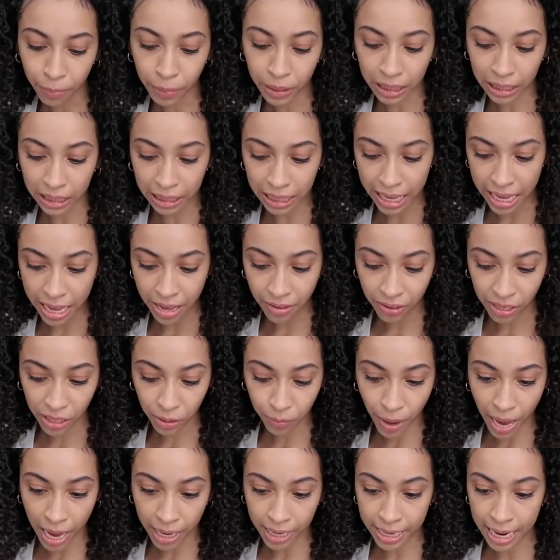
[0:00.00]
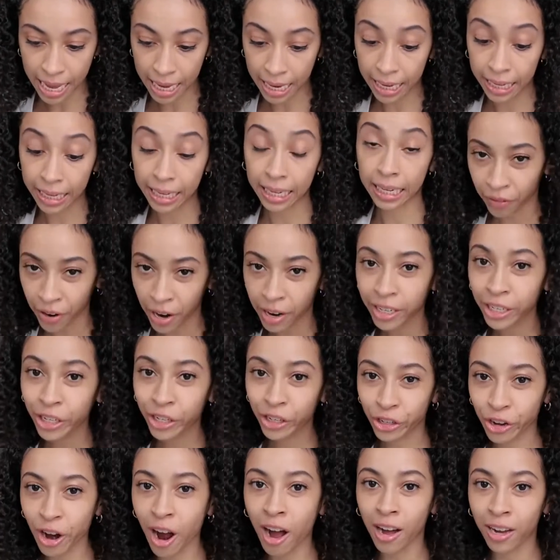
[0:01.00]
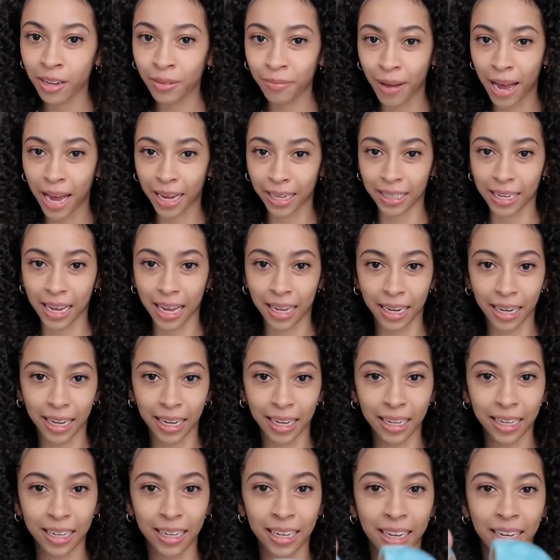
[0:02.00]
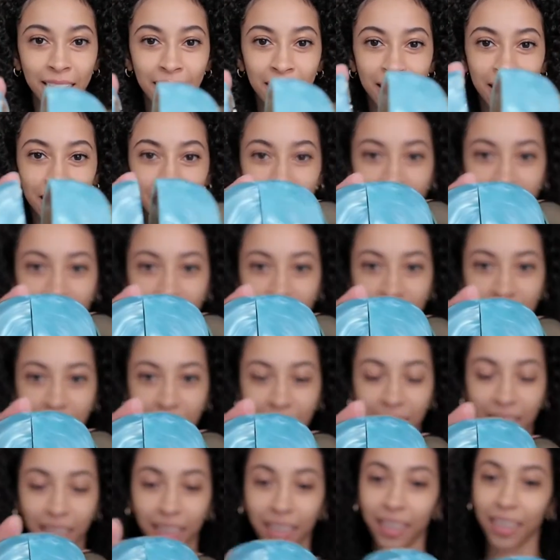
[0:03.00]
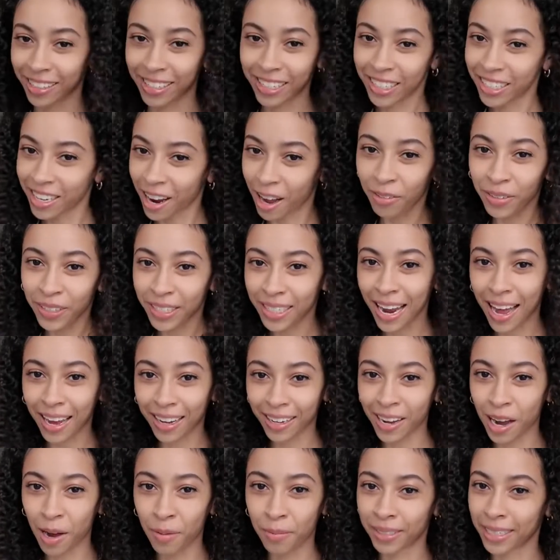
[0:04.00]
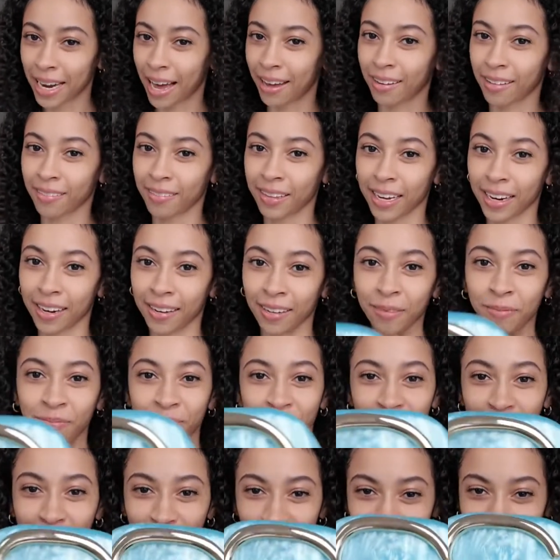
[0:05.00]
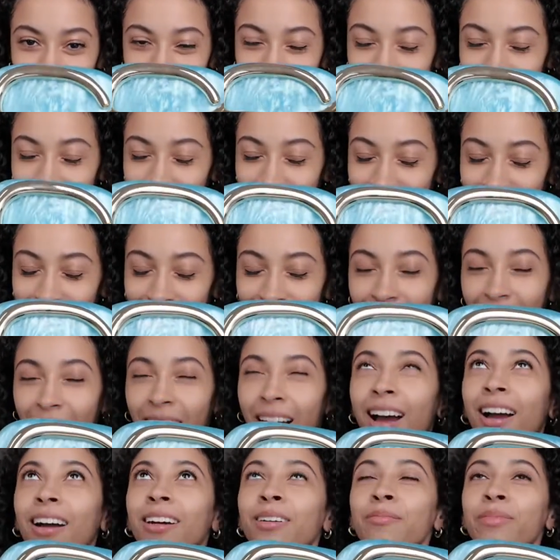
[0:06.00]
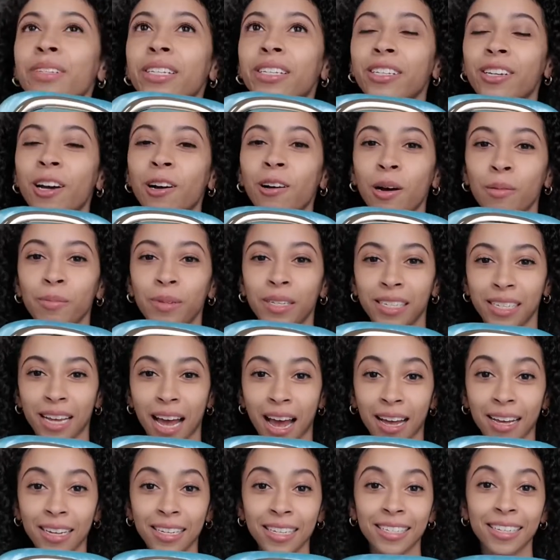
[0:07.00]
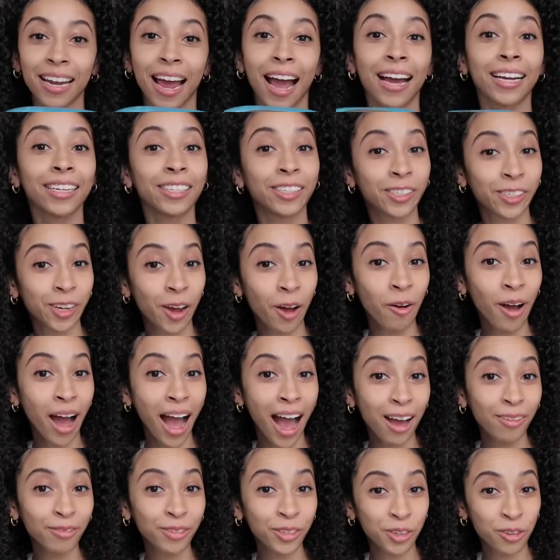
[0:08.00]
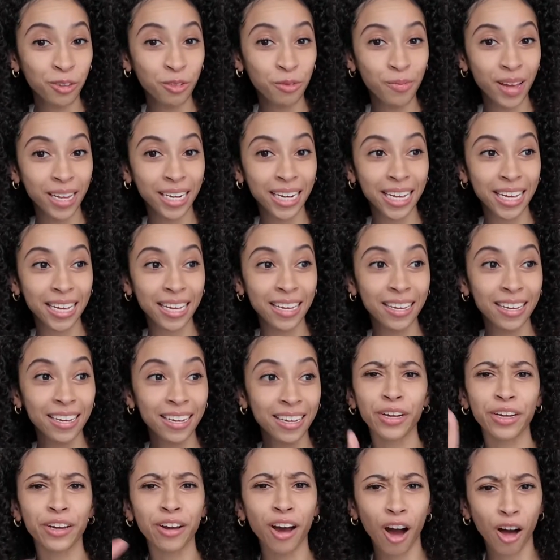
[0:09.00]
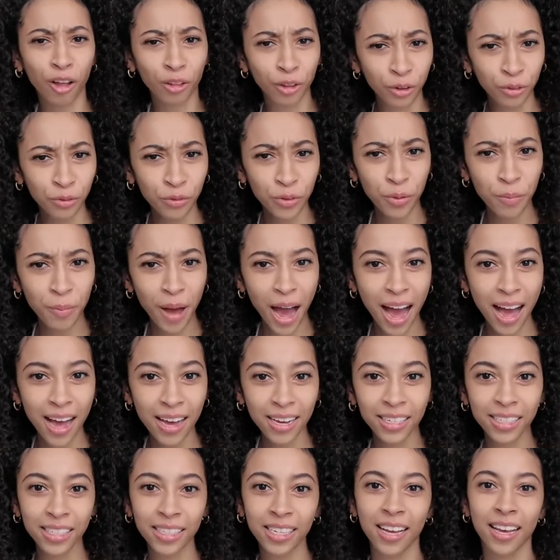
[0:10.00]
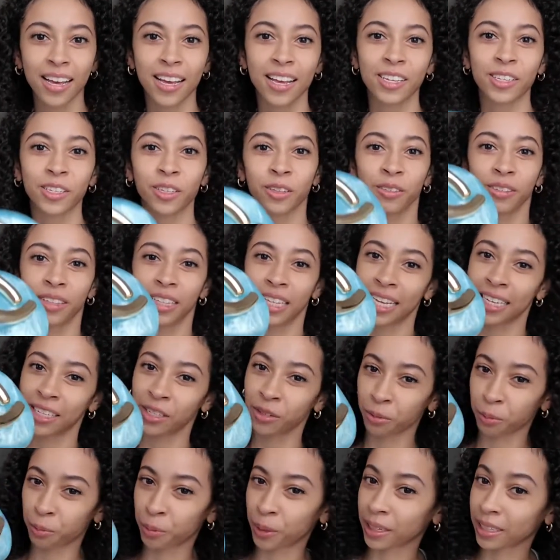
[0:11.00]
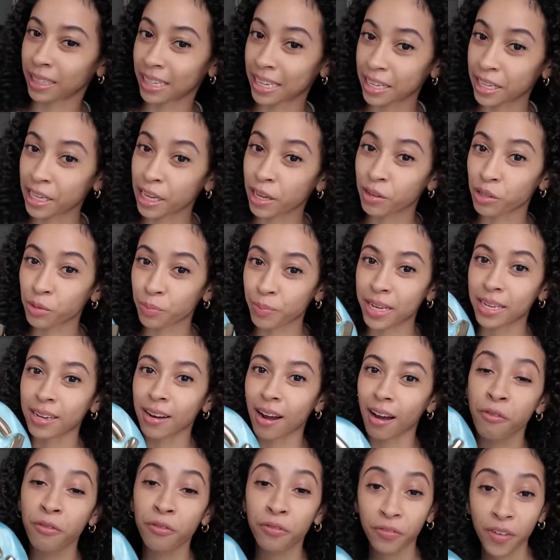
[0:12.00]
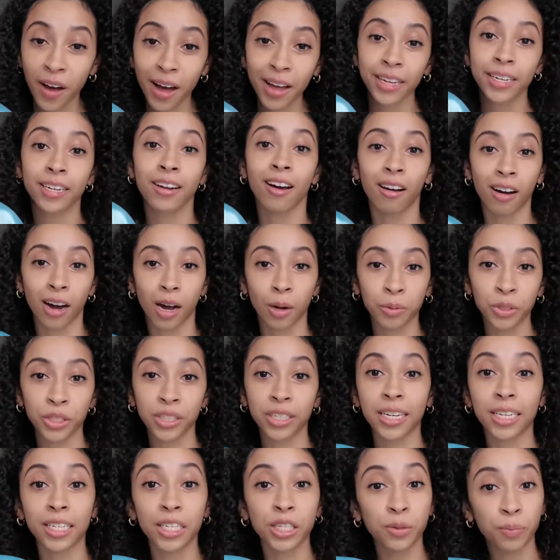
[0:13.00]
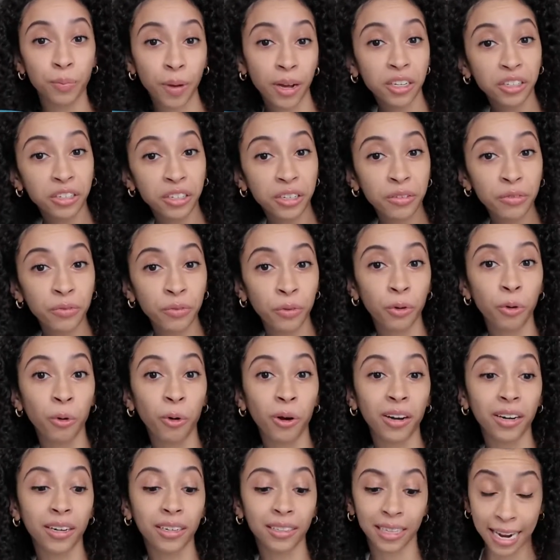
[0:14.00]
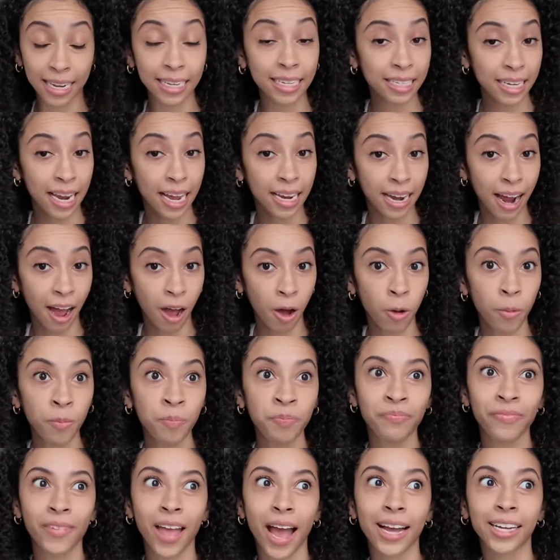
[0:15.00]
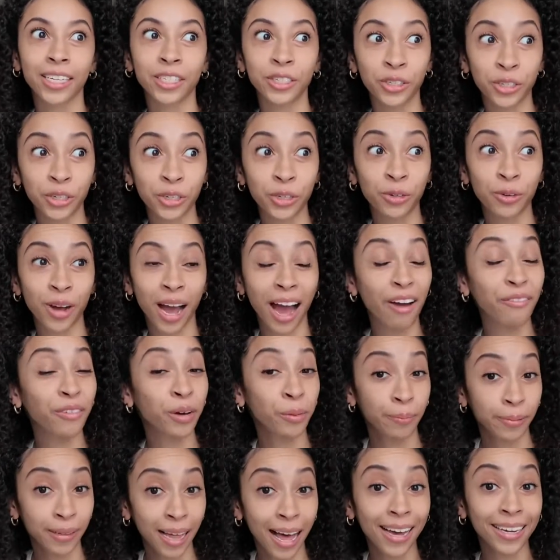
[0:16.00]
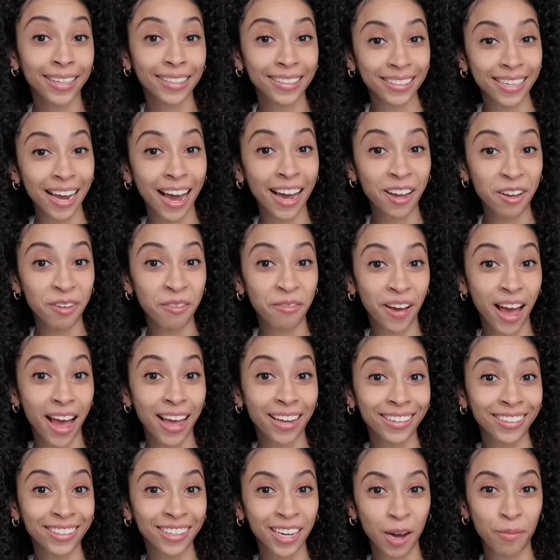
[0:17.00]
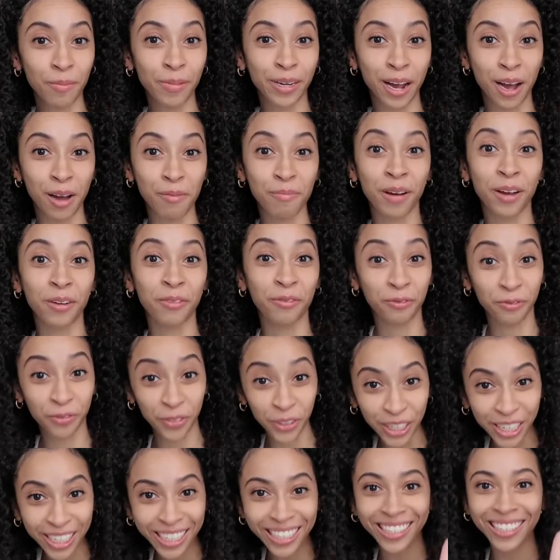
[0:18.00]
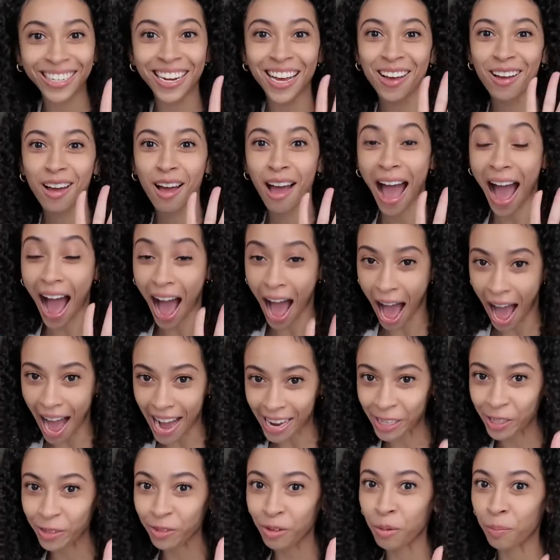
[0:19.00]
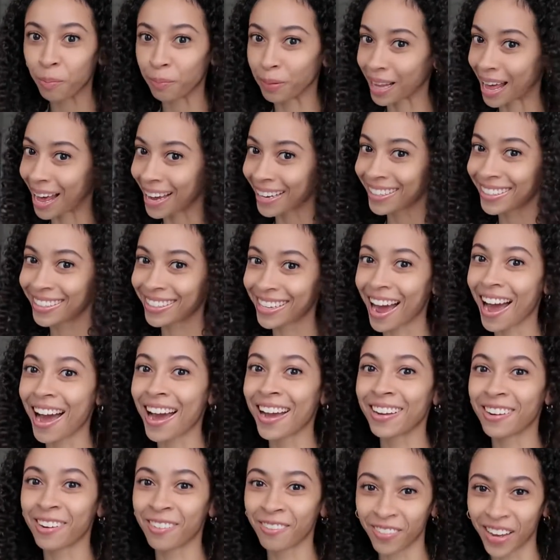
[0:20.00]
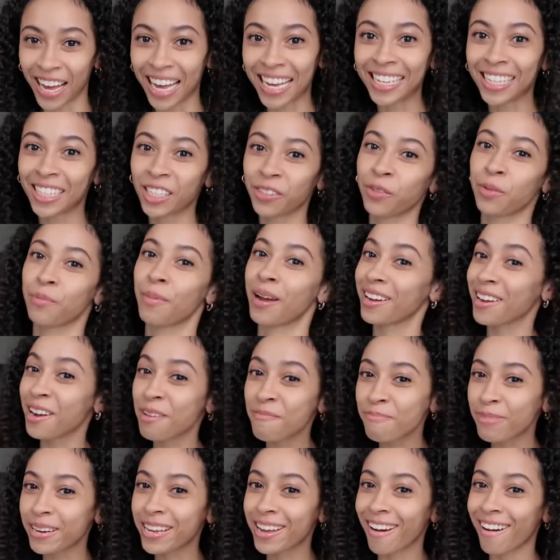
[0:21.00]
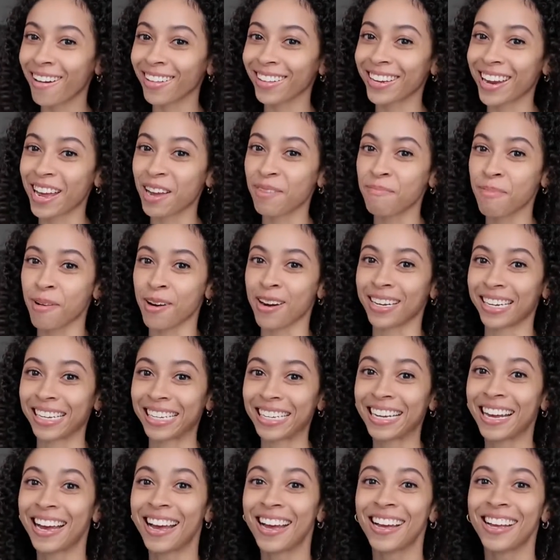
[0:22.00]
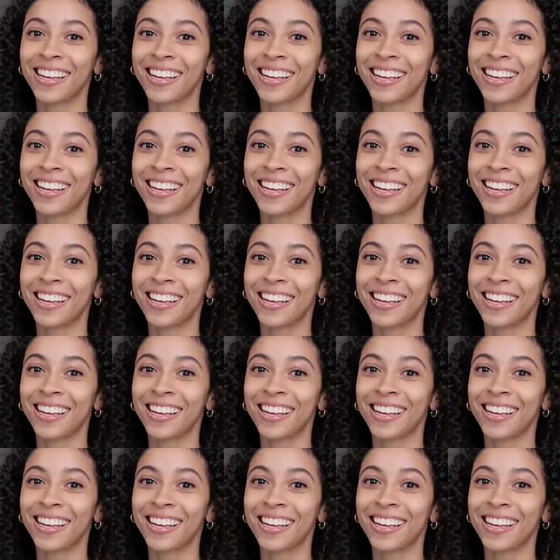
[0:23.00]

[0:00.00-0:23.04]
believe, is magnetic, very strong magnetic. Your stuff's not coming out of there. I'm so obsessed. I don't have too many very colorful bags, so this really gives me a fun option, especially for a nice night out. I do have a black tie event coming up. My first actual black tie event is for my company holiday party,